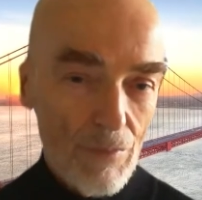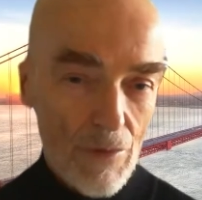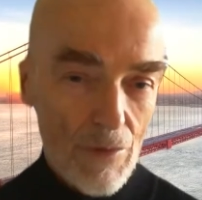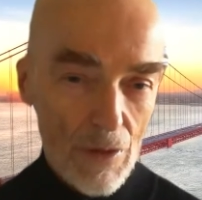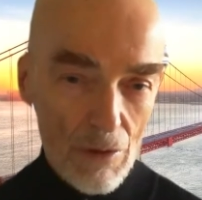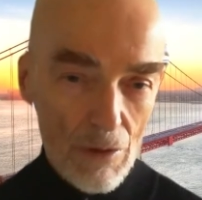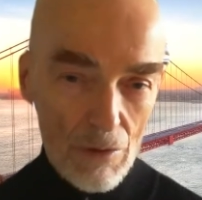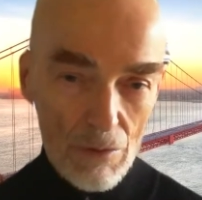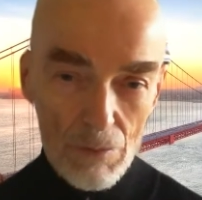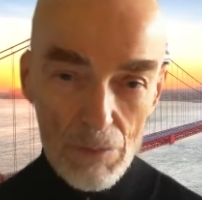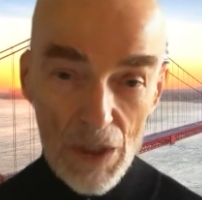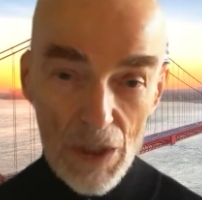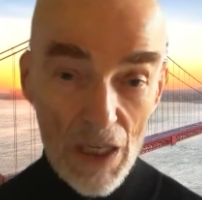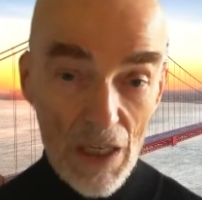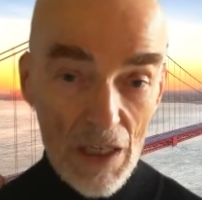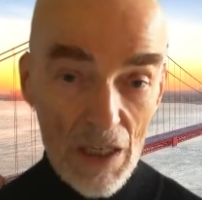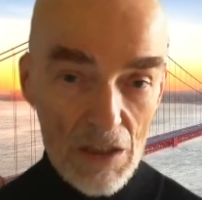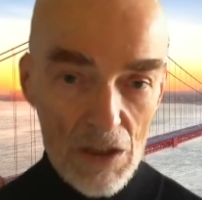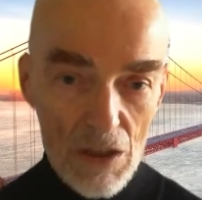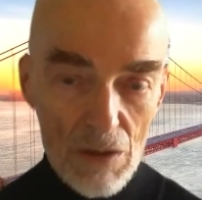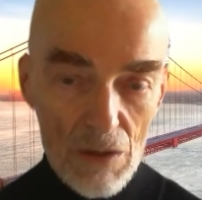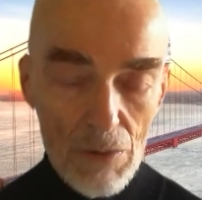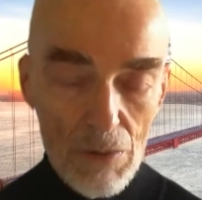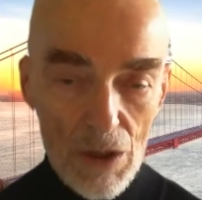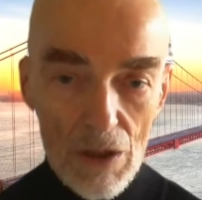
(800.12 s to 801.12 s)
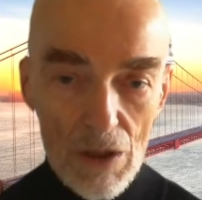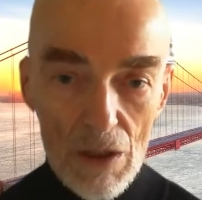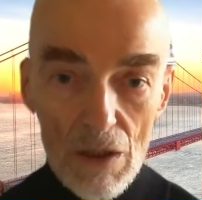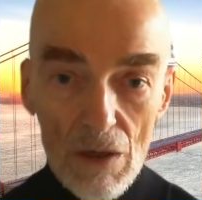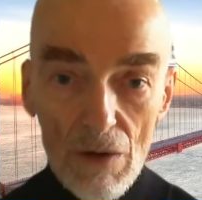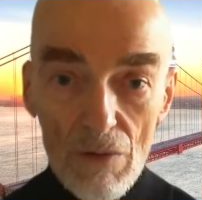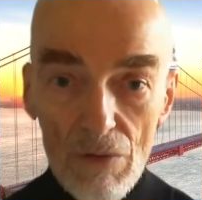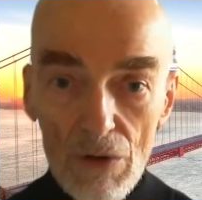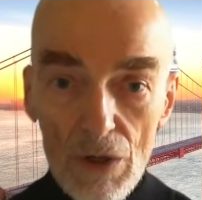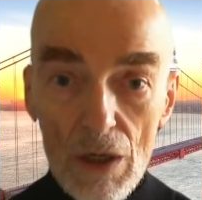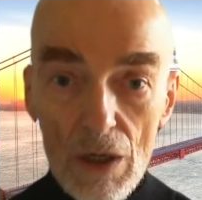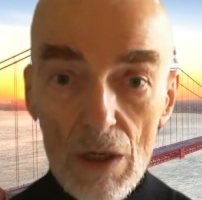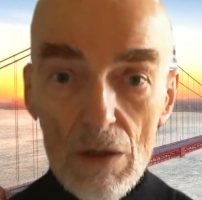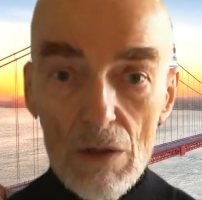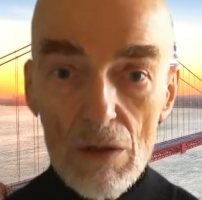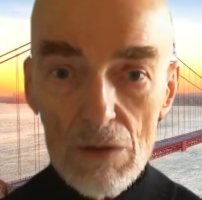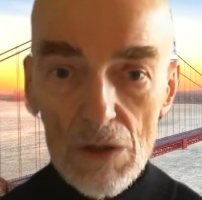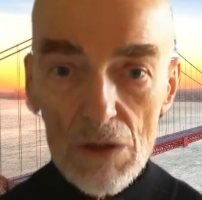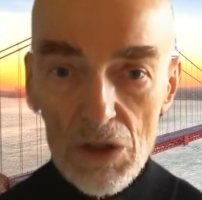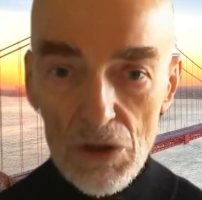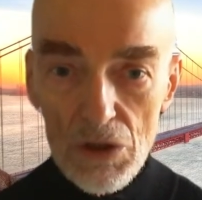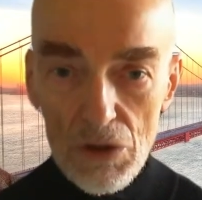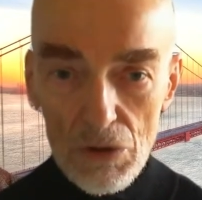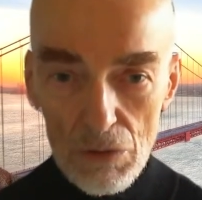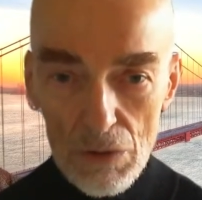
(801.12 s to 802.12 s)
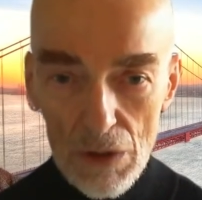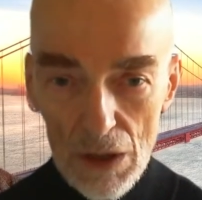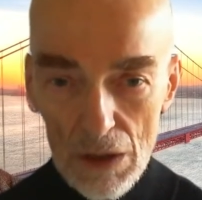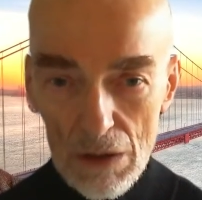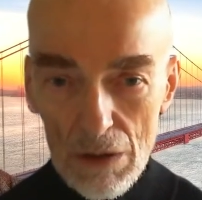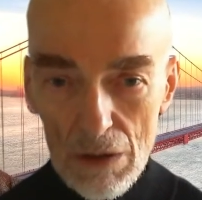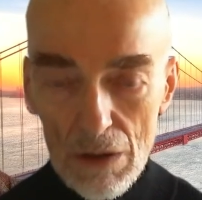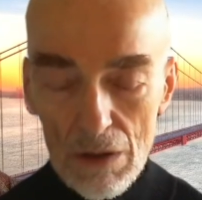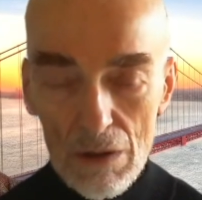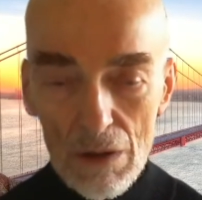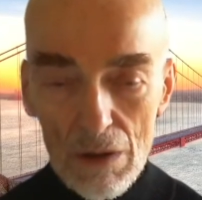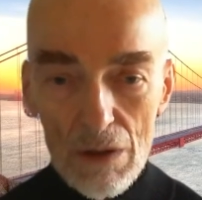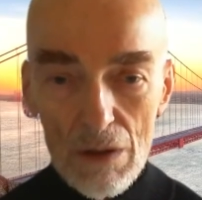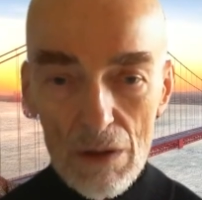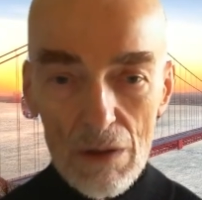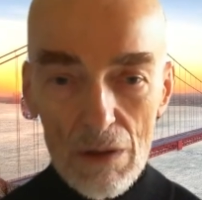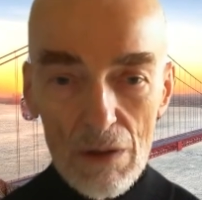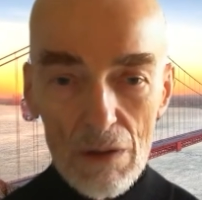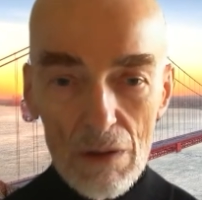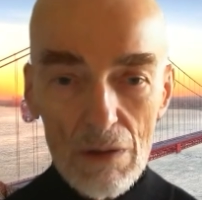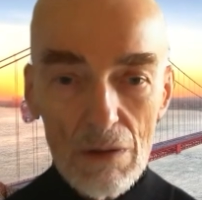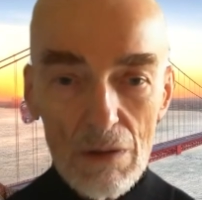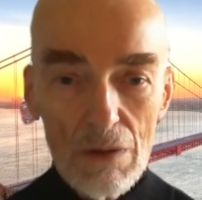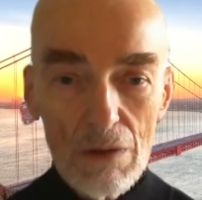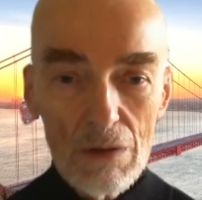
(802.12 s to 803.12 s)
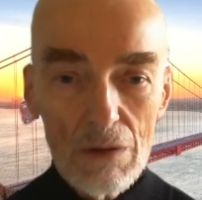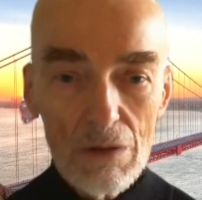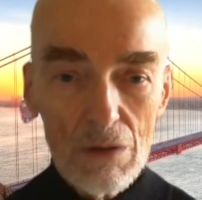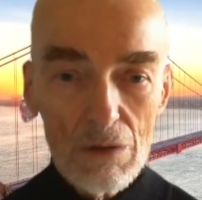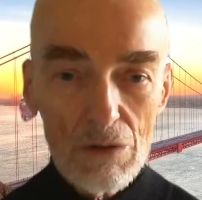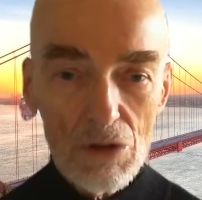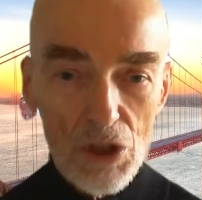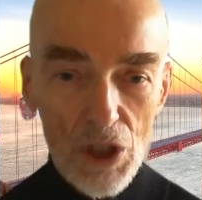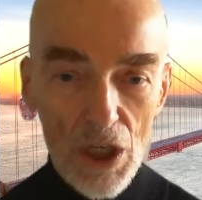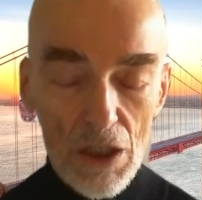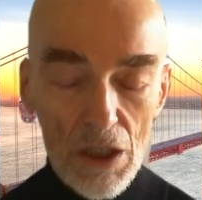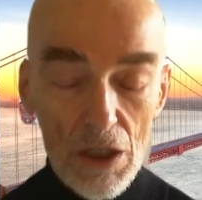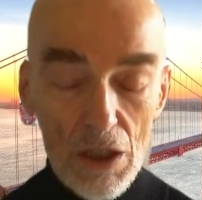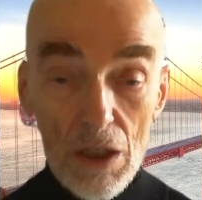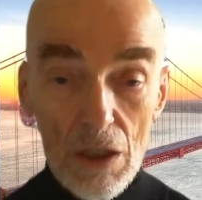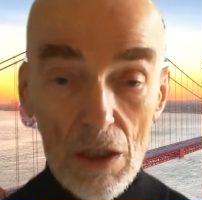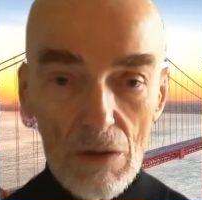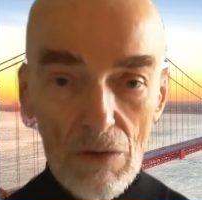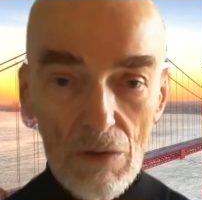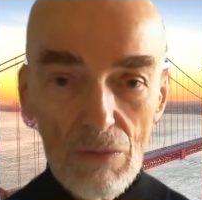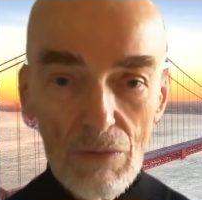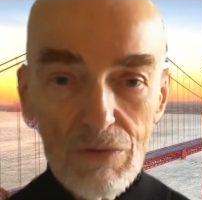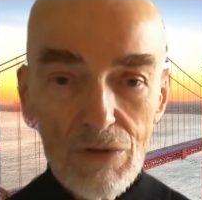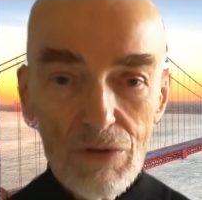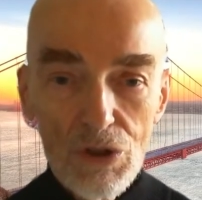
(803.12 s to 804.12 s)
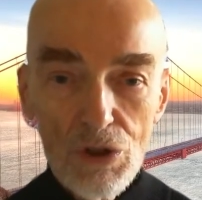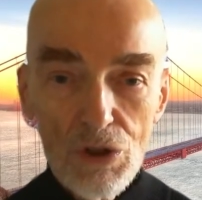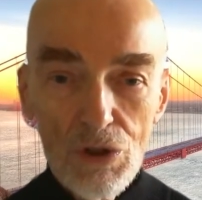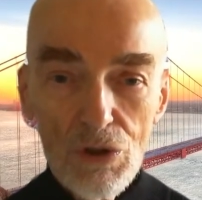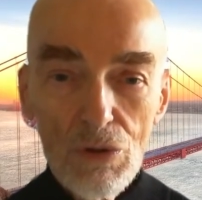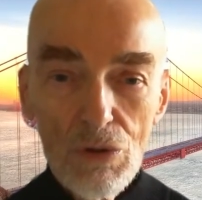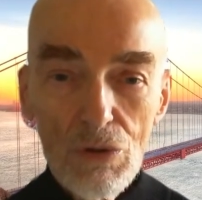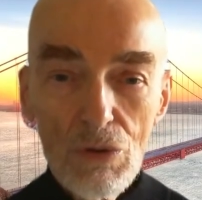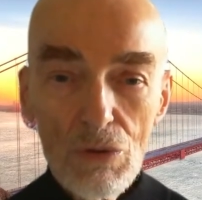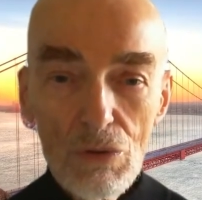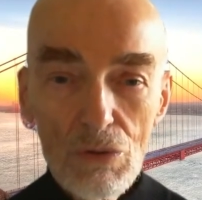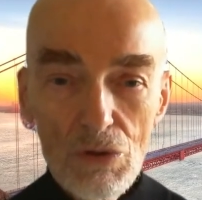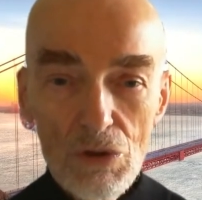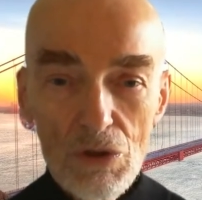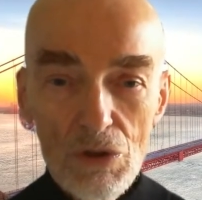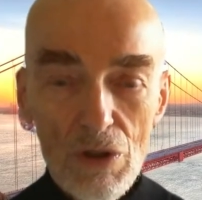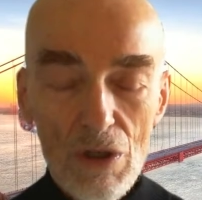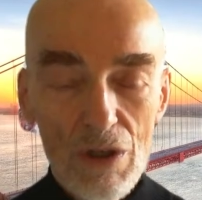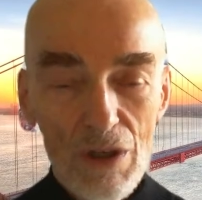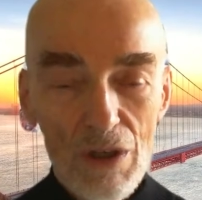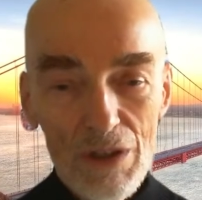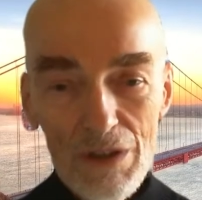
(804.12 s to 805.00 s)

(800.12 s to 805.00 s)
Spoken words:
there began to be a very strict checking of shoes